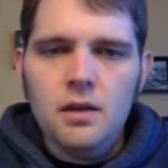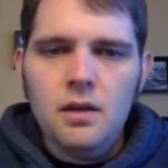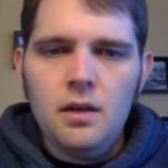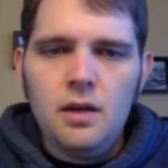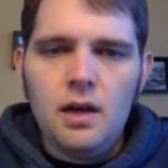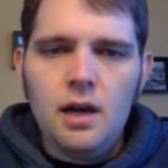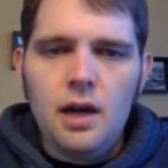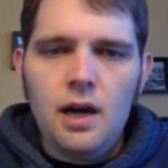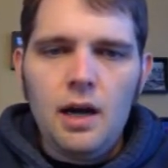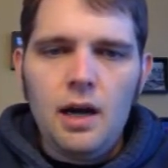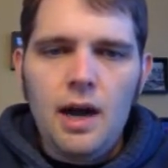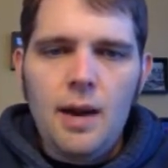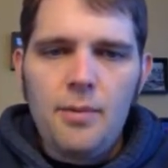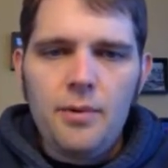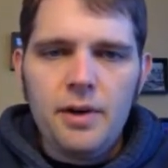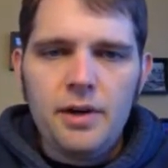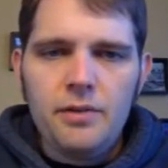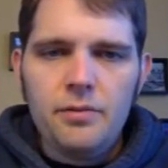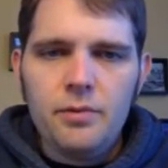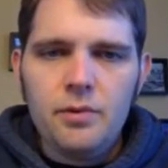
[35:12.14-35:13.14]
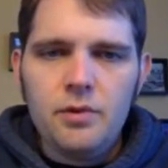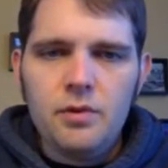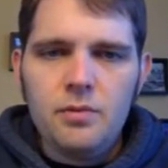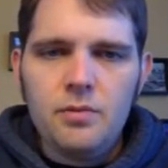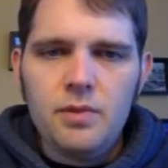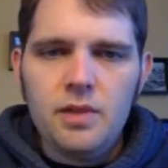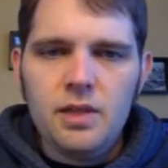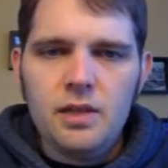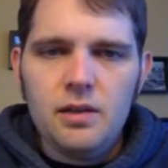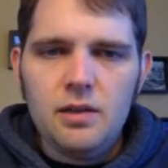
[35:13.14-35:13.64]
operating room
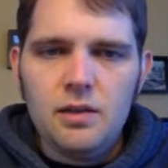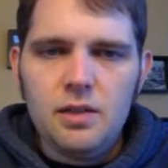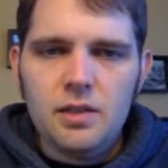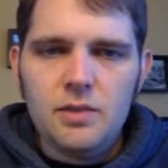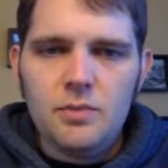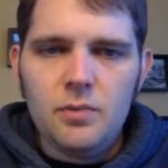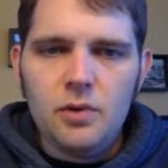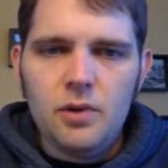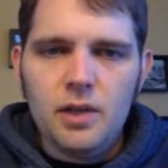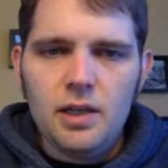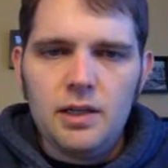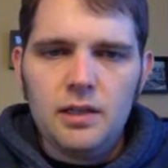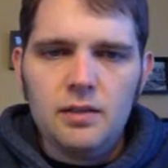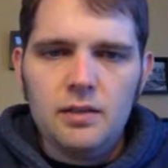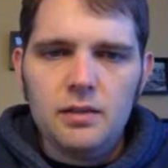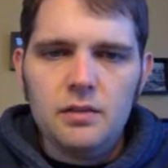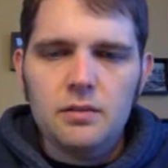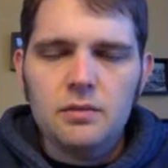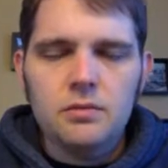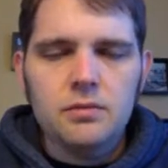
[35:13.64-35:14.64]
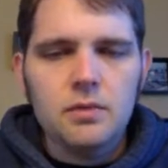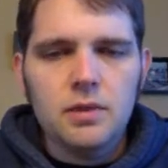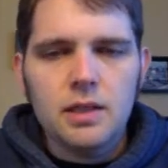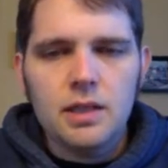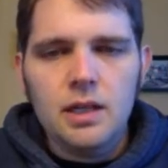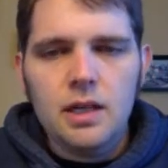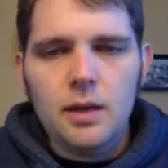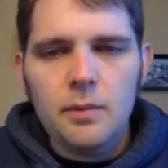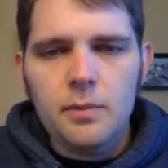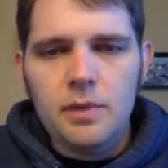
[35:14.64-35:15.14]
that looks more like the
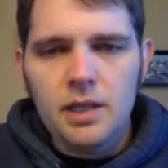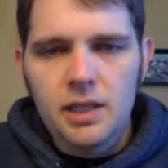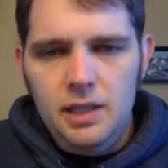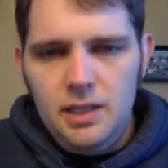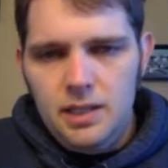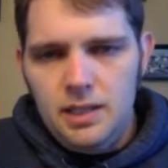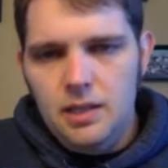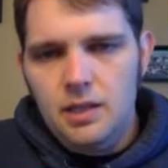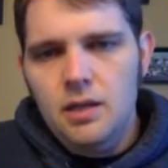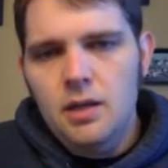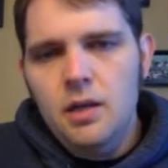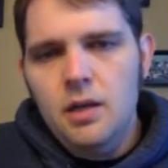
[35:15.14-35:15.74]
ED.